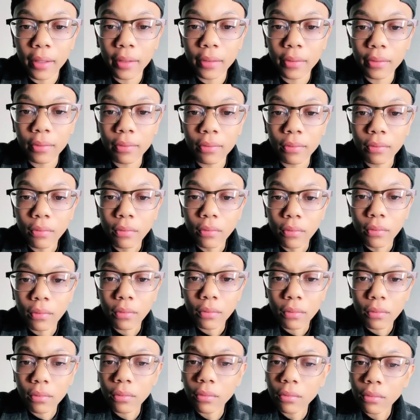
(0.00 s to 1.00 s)

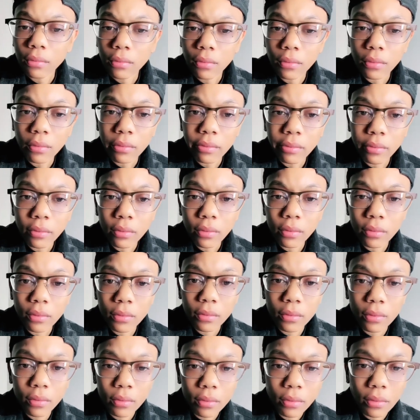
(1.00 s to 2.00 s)

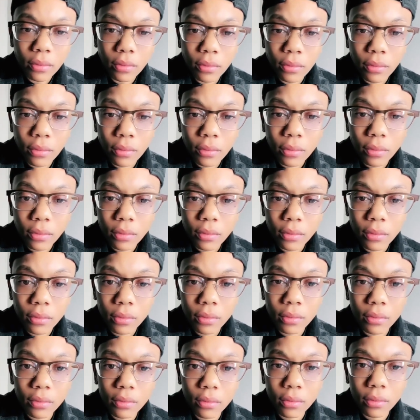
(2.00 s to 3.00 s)

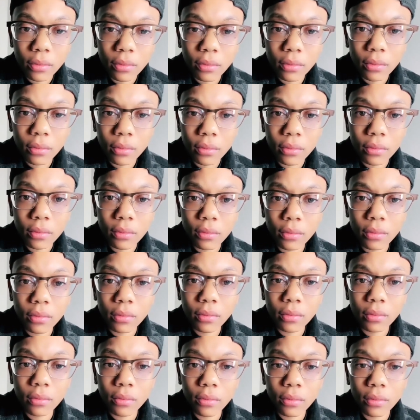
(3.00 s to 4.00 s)

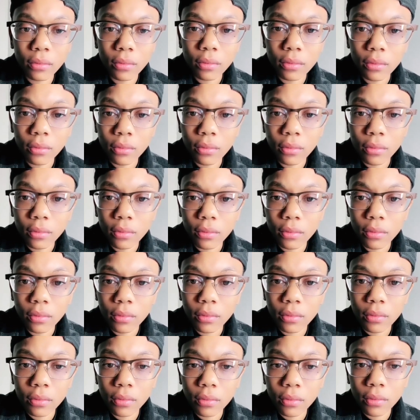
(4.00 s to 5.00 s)

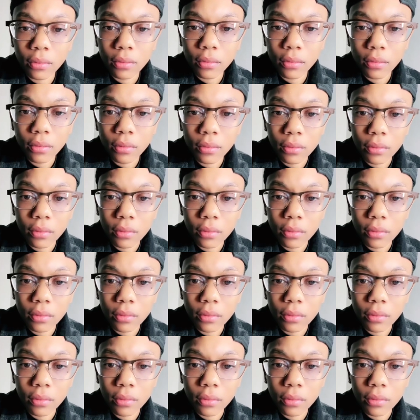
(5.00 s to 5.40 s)
(no one is talking)